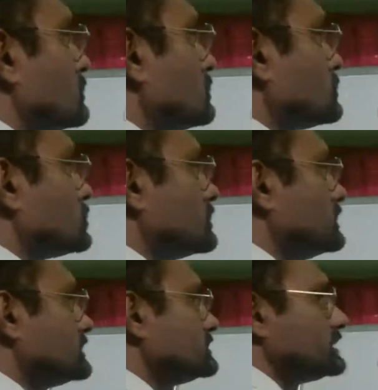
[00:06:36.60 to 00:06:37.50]
So,
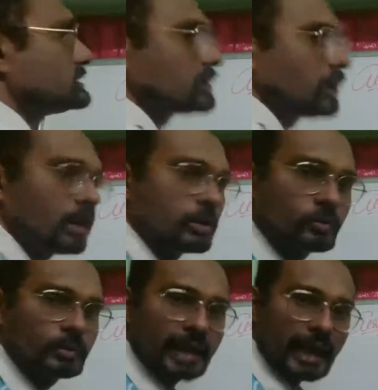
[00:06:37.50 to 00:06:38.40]
this is how
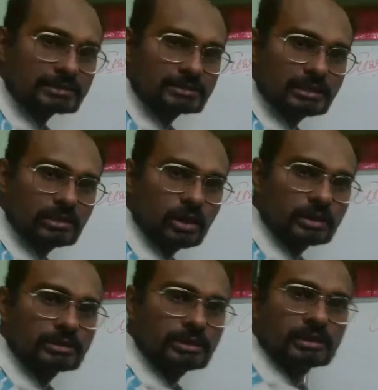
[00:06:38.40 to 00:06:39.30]
we actually got
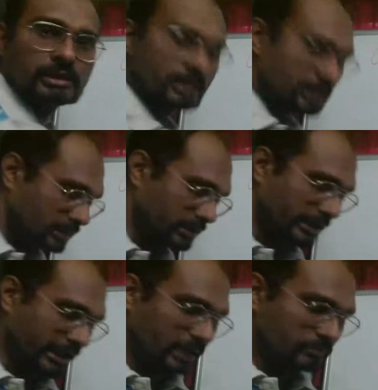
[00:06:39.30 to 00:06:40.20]
the
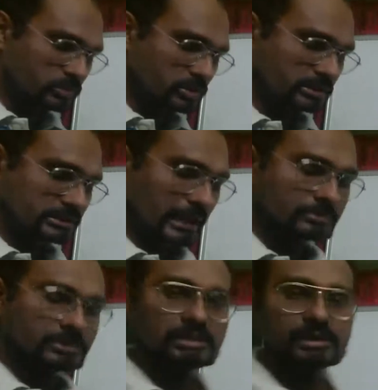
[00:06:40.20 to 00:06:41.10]
name to the
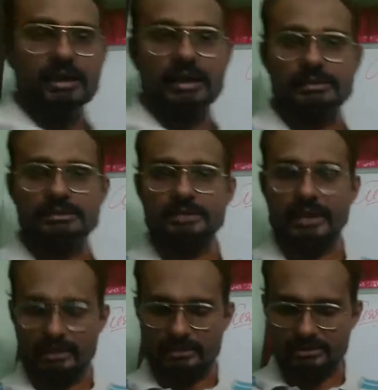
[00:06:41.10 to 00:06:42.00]
chapter current
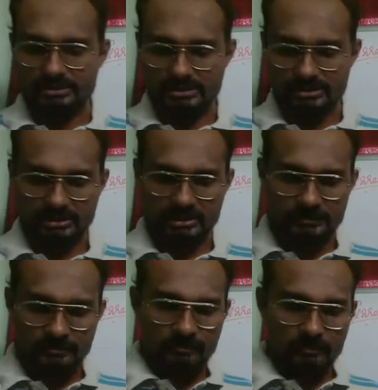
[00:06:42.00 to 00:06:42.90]
electricity.
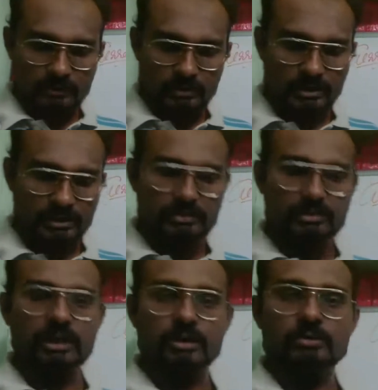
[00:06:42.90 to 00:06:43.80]
Okay,
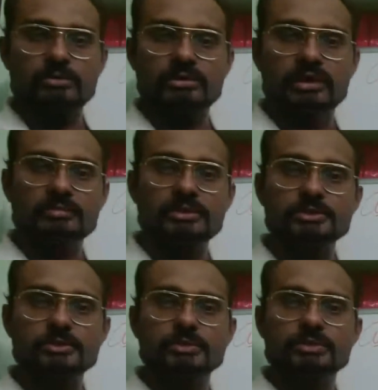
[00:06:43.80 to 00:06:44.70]
now coming
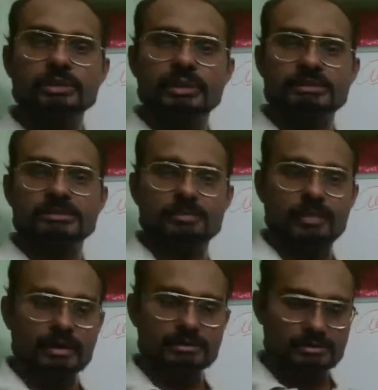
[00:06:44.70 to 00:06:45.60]
to the next
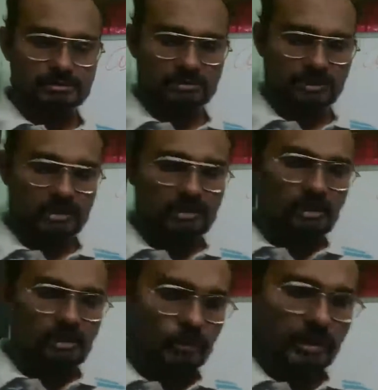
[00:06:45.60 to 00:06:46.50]
part. Okay,
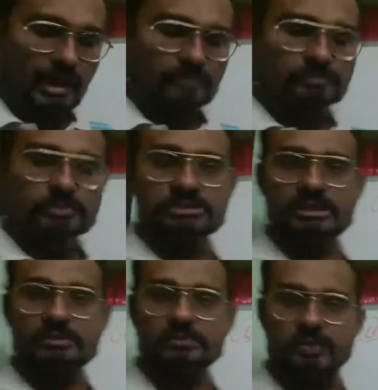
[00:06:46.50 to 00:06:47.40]
we have to
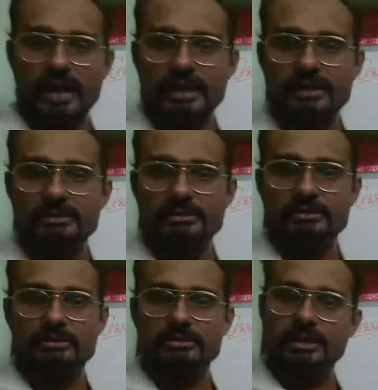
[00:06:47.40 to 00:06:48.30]
define
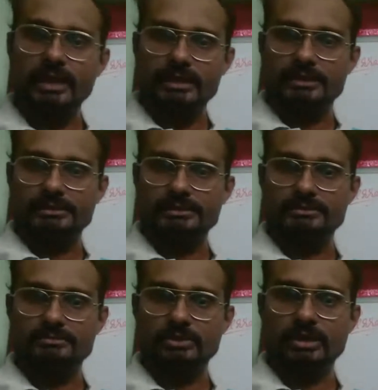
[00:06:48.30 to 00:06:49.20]
current.
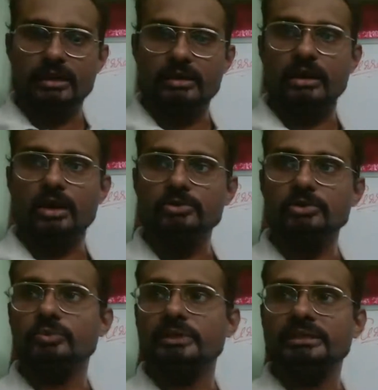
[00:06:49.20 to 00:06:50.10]
Okay, how do
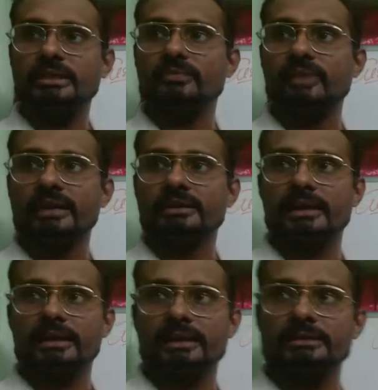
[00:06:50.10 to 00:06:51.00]
we define
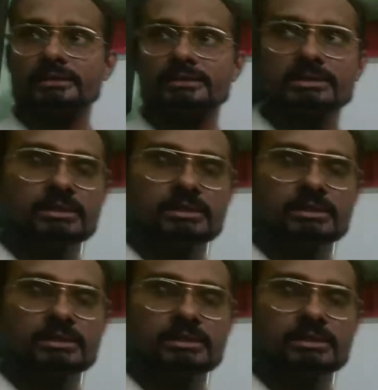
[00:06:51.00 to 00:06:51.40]
current?